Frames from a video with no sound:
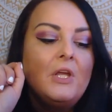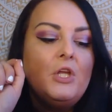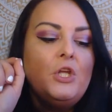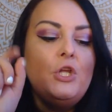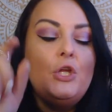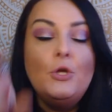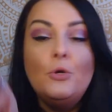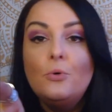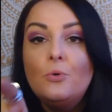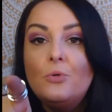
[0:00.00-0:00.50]

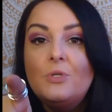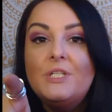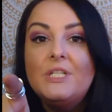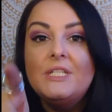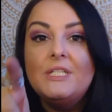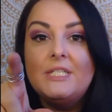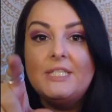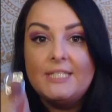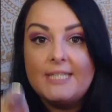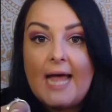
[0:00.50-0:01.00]
You
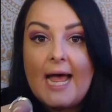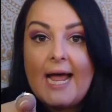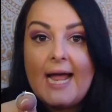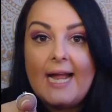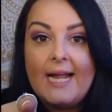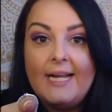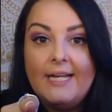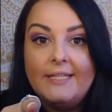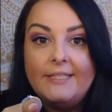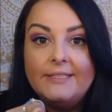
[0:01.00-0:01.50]

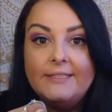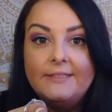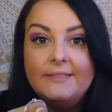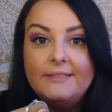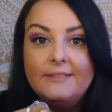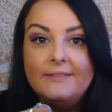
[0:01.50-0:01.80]
decide